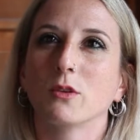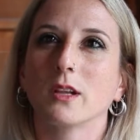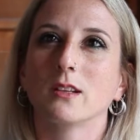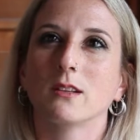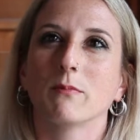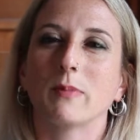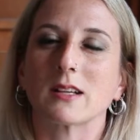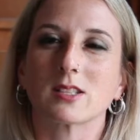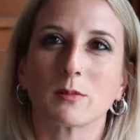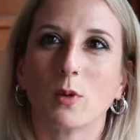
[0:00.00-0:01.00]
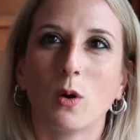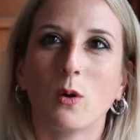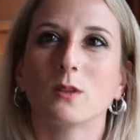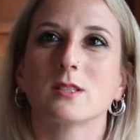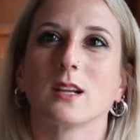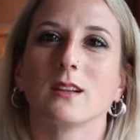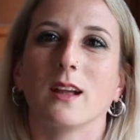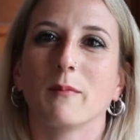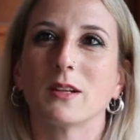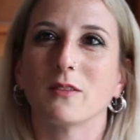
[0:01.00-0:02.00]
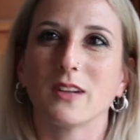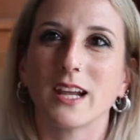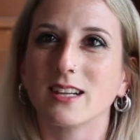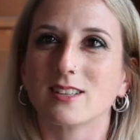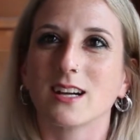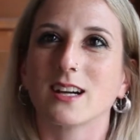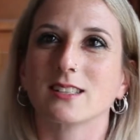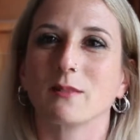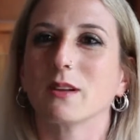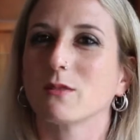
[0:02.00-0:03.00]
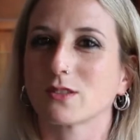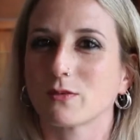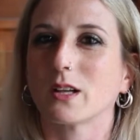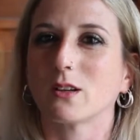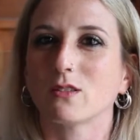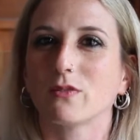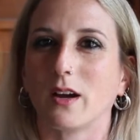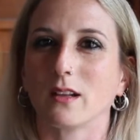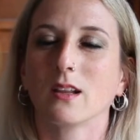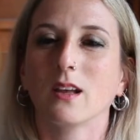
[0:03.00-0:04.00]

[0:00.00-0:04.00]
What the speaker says: doing plaster molds and a bit of latex. I mean, it was really good fun.